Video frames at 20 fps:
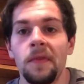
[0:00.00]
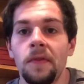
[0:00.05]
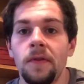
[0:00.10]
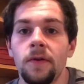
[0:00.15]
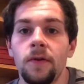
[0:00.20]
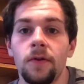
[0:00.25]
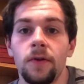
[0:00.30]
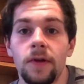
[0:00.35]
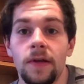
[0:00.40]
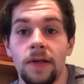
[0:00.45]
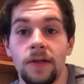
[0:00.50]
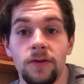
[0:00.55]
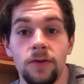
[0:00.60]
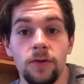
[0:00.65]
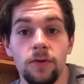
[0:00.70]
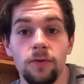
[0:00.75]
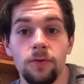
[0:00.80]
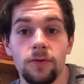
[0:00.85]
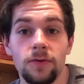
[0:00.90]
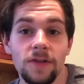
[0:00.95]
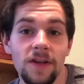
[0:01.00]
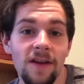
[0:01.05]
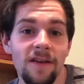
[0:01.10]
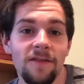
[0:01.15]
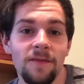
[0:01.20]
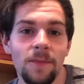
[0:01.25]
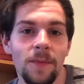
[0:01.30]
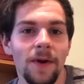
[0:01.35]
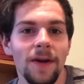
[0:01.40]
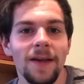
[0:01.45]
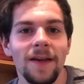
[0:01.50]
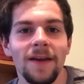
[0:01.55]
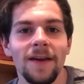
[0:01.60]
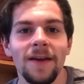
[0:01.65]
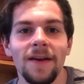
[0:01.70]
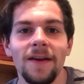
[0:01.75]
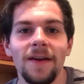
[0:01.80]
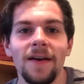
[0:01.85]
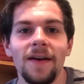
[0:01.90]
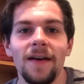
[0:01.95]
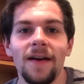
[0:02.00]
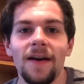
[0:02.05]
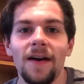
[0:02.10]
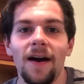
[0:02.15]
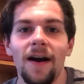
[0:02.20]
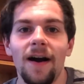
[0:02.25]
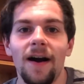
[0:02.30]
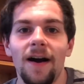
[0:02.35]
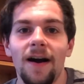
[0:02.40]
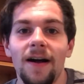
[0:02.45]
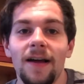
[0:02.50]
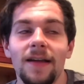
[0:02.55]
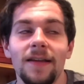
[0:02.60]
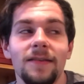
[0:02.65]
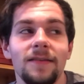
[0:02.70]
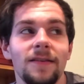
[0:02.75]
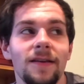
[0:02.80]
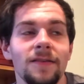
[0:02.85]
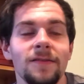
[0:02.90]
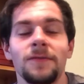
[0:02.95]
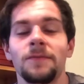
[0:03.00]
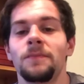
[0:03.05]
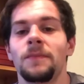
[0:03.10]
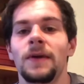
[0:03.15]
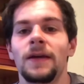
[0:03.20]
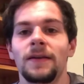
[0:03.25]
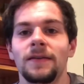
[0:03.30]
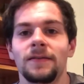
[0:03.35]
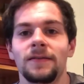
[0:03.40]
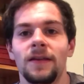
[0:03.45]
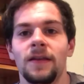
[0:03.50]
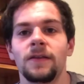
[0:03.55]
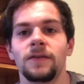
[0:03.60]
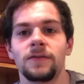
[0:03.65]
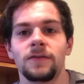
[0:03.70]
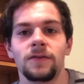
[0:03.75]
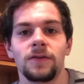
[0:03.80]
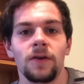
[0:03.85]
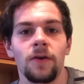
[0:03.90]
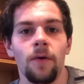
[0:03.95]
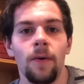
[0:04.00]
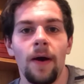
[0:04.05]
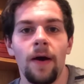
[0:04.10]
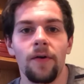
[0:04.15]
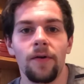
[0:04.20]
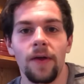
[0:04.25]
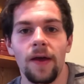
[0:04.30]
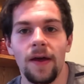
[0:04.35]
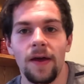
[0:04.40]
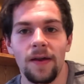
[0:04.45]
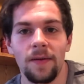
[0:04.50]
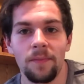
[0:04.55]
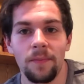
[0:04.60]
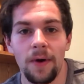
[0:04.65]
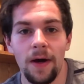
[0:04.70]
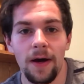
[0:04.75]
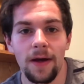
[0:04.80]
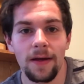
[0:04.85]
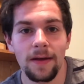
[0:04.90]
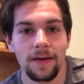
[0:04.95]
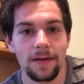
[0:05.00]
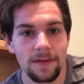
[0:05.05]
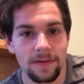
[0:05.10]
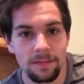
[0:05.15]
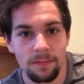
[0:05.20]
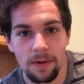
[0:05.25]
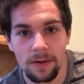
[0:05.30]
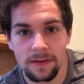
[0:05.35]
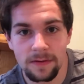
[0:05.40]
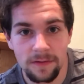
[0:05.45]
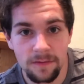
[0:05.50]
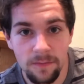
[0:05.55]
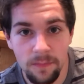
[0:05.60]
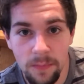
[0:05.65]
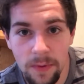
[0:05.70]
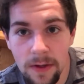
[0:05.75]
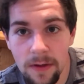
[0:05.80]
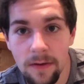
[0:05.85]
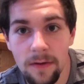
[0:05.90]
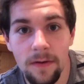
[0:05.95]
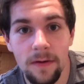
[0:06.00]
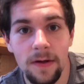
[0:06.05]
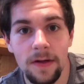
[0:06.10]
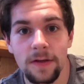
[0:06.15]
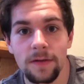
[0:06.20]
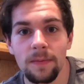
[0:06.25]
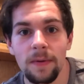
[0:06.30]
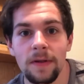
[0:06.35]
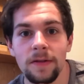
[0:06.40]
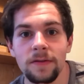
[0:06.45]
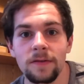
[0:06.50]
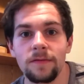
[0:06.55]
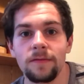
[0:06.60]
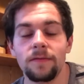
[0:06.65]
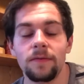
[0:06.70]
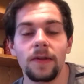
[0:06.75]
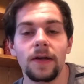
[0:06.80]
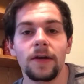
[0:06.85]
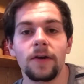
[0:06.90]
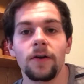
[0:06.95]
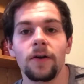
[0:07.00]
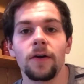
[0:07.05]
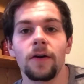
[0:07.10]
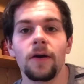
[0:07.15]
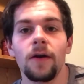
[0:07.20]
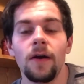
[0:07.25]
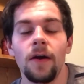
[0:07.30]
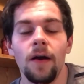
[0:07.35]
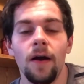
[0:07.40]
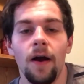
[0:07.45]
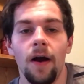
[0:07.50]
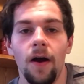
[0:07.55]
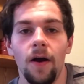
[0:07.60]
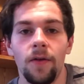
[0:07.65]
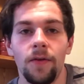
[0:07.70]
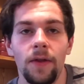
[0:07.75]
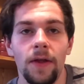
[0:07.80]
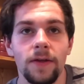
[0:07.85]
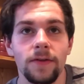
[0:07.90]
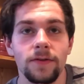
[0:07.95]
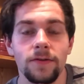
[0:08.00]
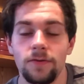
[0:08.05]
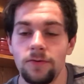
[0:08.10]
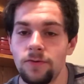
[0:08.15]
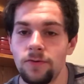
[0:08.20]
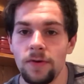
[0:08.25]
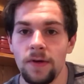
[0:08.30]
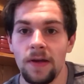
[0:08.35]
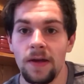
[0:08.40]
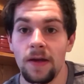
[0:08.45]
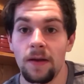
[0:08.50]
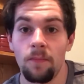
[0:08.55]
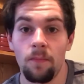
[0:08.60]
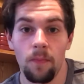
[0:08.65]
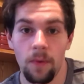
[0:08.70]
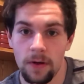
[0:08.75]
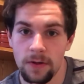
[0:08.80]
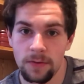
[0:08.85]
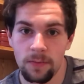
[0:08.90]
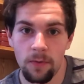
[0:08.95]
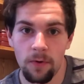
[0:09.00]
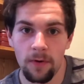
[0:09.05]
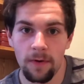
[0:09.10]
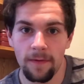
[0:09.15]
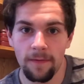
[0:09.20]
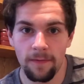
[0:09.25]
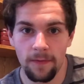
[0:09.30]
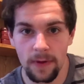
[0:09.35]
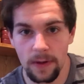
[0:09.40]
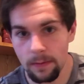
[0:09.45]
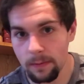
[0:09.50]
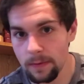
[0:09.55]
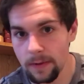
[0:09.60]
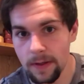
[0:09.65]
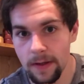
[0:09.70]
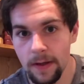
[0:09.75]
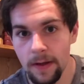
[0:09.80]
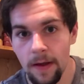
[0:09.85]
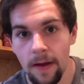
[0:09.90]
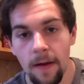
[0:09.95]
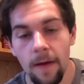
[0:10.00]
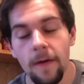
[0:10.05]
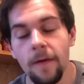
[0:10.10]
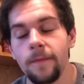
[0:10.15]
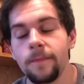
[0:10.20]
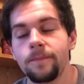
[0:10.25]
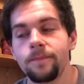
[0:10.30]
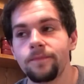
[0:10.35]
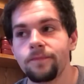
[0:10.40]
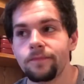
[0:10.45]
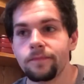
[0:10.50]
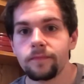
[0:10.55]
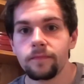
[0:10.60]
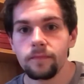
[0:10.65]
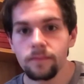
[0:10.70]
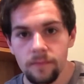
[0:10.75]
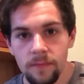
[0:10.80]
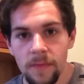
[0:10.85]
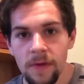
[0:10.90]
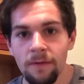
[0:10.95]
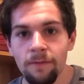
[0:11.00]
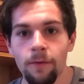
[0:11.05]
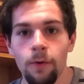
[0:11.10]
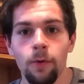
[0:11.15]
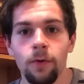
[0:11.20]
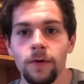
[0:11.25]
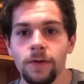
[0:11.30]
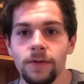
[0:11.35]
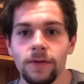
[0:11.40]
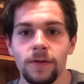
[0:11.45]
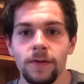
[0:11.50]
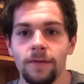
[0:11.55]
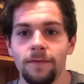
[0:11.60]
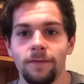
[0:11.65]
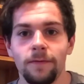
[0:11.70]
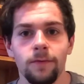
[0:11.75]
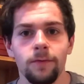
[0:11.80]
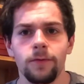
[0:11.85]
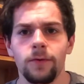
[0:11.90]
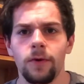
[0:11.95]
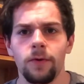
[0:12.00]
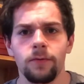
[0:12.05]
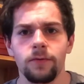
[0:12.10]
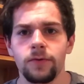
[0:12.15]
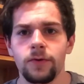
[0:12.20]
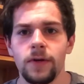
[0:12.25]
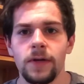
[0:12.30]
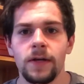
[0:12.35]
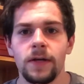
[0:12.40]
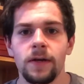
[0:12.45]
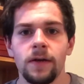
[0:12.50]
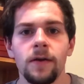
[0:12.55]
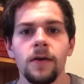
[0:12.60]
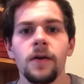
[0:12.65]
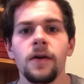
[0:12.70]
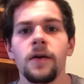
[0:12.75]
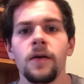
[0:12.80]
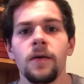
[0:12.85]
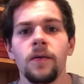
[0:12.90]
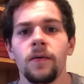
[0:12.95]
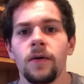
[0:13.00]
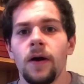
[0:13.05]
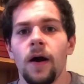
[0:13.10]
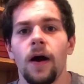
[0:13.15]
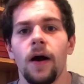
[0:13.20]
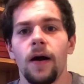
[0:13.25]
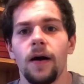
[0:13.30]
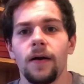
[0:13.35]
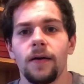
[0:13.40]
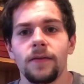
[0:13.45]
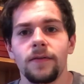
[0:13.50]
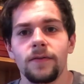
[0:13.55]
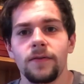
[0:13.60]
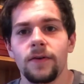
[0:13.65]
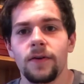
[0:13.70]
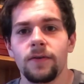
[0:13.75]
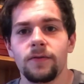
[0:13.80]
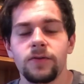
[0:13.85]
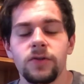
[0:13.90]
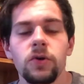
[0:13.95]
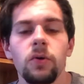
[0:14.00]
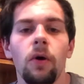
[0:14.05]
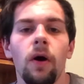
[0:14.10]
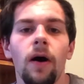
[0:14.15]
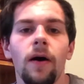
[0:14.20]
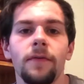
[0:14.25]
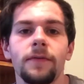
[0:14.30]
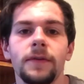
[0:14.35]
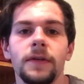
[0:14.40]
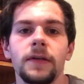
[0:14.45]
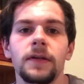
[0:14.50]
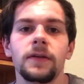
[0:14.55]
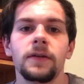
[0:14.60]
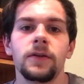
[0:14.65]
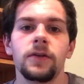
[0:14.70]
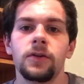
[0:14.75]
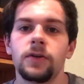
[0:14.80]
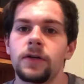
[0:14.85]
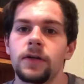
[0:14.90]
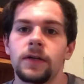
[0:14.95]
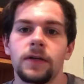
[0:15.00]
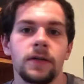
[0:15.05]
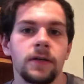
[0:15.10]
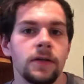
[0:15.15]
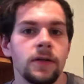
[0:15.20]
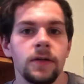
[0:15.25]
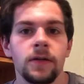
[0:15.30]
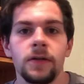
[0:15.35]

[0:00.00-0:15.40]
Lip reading: you're looking to save money, it doesn't make sense to go out and buy expensive beer, expensive liquor, unless you're drinking much more infrequently. Of course, if you don't drink, too often, you can